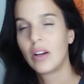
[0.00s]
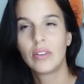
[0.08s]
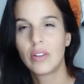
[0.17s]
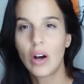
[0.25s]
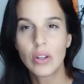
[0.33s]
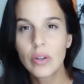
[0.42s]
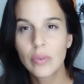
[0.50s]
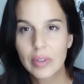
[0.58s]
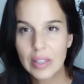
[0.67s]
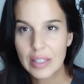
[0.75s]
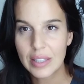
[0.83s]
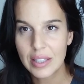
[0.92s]
All you really
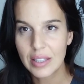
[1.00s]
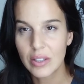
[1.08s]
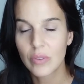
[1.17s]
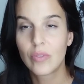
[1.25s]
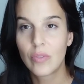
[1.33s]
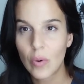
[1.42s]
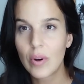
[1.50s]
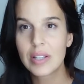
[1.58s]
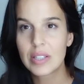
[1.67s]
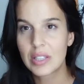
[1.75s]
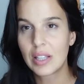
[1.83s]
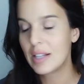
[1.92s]
need for this
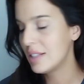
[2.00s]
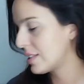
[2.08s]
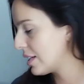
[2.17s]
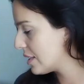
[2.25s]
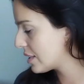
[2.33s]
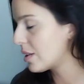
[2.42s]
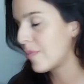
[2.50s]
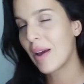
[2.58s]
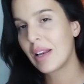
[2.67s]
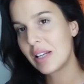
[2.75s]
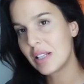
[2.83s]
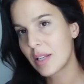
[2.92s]
cleanse is the
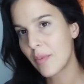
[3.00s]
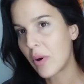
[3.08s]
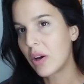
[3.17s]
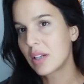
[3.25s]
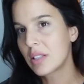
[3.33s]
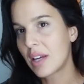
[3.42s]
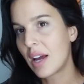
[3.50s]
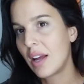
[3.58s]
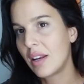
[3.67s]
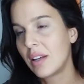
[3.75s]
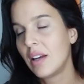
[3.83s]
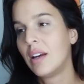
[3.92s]
magnesium oxide,
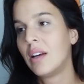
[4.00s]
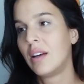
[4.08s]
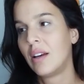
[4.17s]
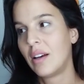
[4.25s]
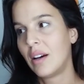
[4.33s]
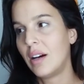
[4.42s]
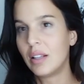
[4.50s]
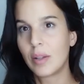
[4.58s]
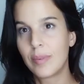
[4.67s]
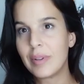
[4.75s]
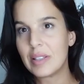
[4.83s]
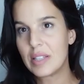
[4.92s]
a little bit
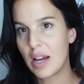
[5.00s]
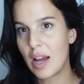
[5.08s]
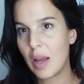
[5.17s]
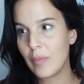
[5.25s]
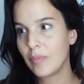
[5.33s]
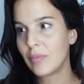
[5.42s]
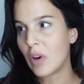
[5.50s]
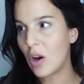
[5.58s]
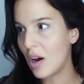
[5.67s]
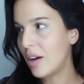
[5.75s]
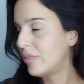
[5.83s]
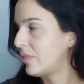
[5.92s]
of time off,
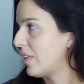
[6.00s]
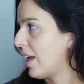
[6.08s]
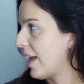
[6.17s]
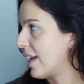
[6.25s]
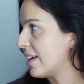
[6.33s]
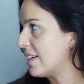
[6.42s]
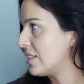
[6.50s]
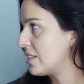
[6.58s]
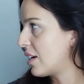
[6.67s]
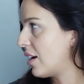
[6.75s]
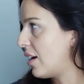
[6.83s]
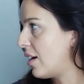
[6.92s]
and
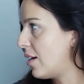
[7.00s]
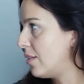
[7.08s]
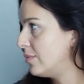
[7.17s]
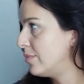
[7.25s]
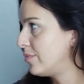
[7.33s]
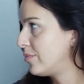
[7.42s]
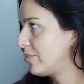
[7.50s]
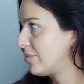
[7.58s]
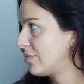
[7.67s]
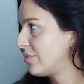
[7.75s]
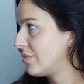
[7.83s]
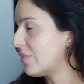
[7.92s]
um,
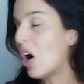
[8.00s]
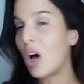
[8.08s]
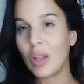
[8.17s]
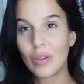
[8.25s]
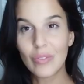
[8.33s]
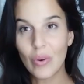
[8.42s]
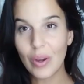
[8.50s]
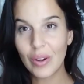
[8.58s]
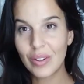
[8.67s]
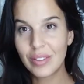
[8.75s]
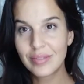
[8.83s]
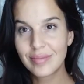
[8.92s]
olive oil,
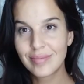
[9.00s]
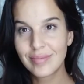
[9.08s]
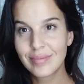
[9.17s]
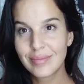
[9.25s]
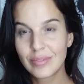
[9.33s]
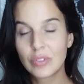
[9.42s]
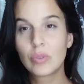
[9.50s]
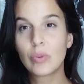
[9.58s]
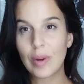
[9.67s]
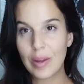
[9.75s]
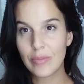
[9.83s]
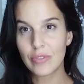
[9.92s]

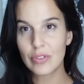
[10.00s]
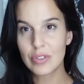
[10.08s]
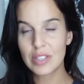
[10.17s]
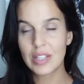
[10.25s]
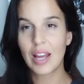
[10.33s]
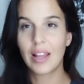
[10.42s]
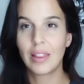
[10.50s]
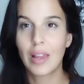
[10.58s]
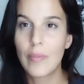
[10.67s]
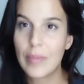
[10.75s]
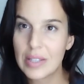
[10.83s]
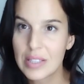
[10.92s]
grapefruits, and
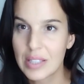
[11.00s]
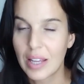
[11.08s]
lemons, like